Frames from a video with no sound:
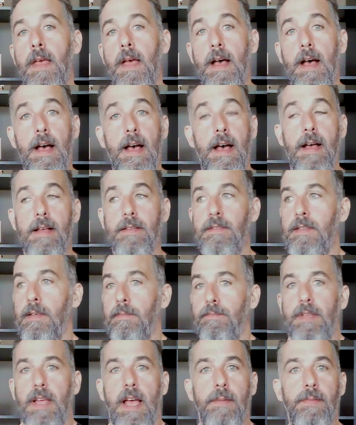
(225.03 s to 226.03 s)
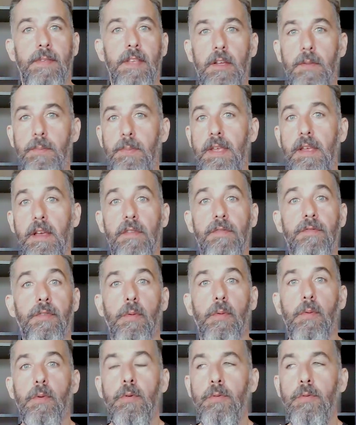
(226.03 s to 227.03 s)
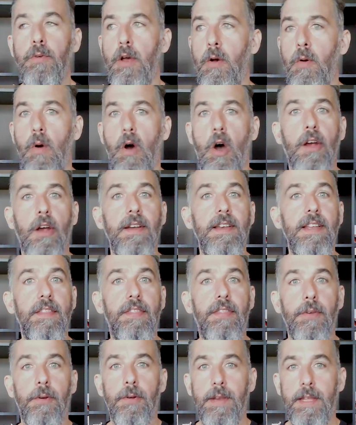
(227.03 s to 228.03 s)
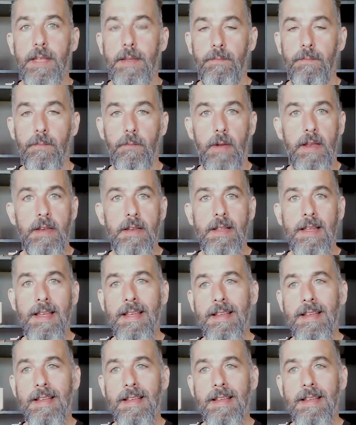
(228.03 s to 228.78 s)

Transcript: Uh, sometimes it could be a Furuno R D thirty, right?